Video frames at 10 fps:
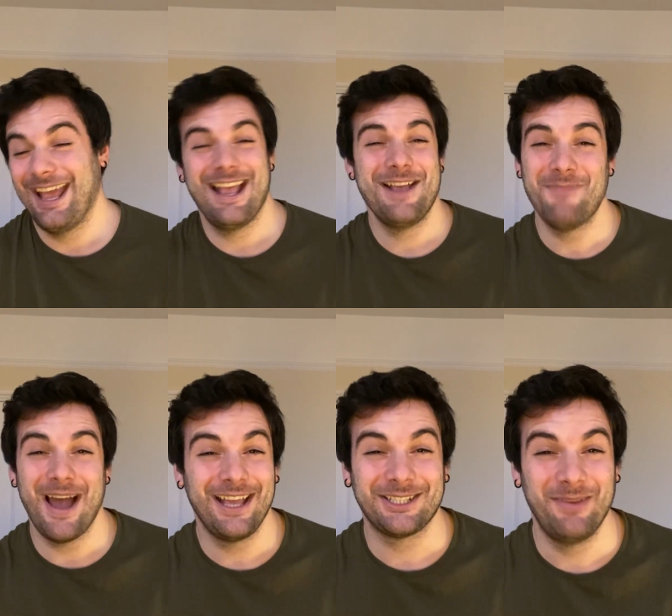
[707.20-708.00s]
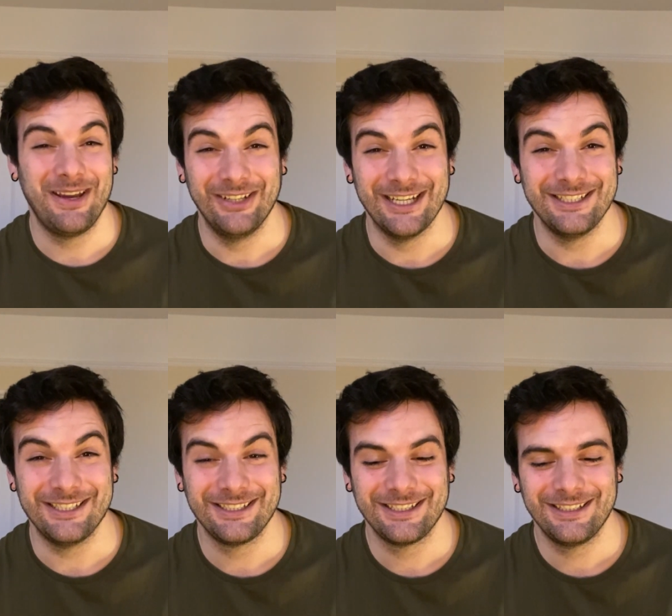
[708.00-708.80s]
in my
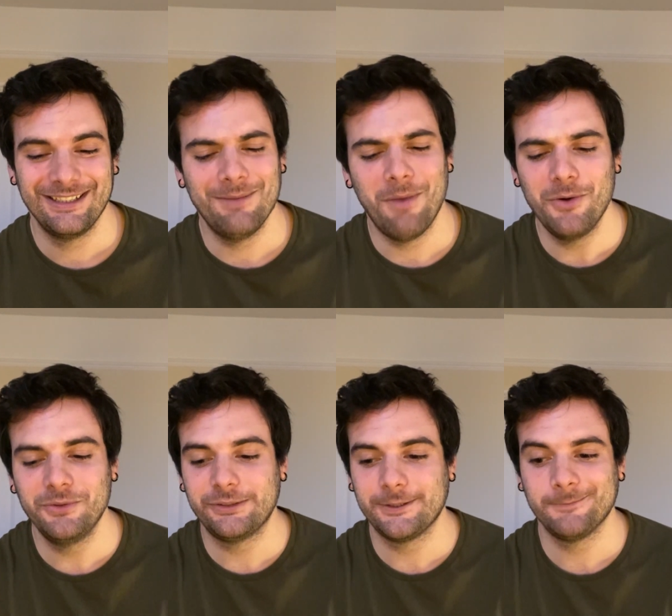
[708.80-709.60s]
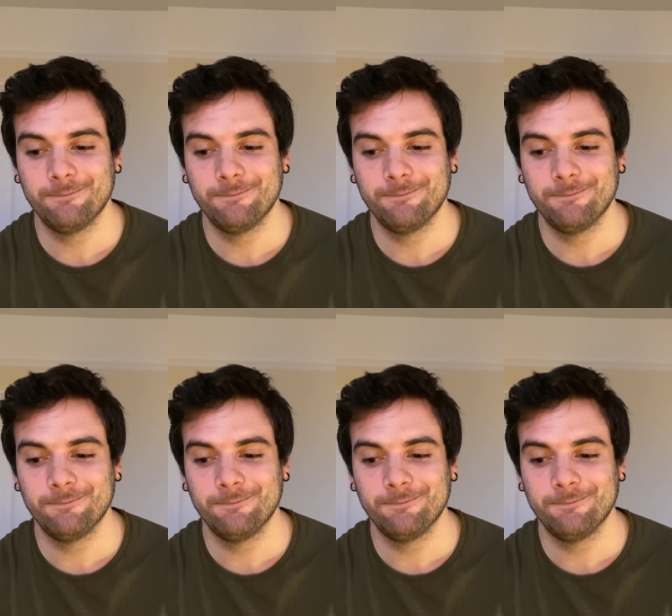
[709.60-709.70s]
experience, the most